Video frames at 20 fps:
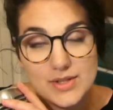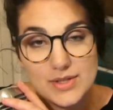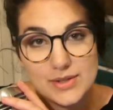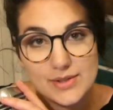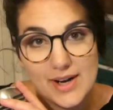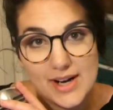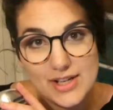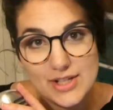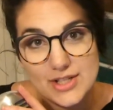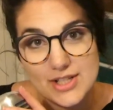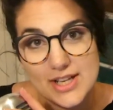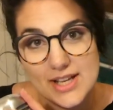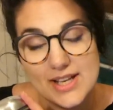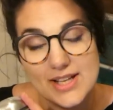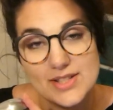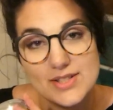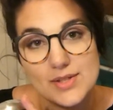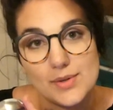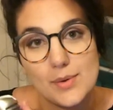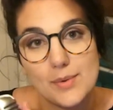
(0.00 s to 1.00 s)

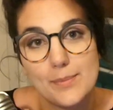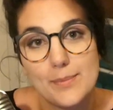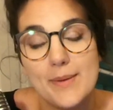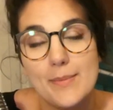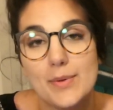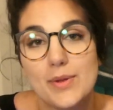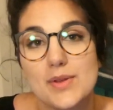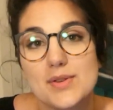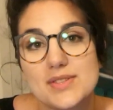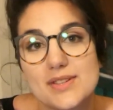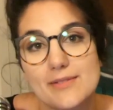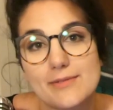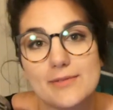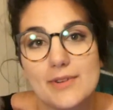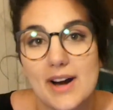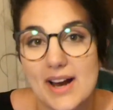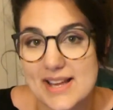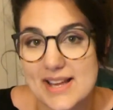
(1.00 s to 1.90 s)
direction, so people use it for